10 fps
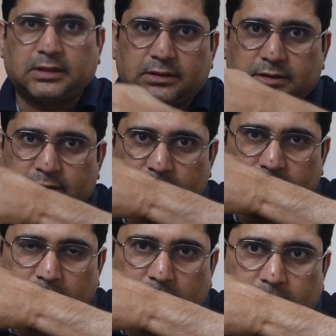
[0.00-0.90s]
It's a
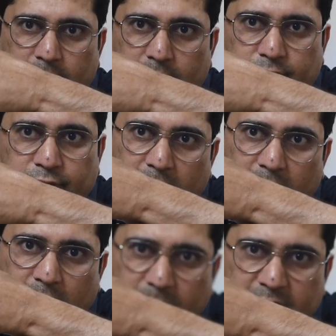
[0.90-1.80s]

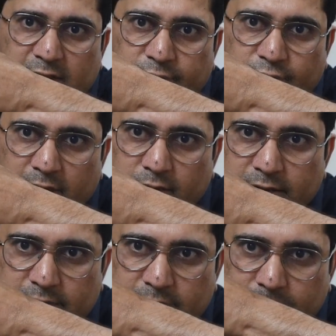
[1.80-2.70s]
really amazing
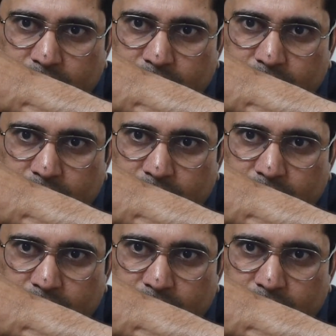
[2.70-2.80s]
fragrance.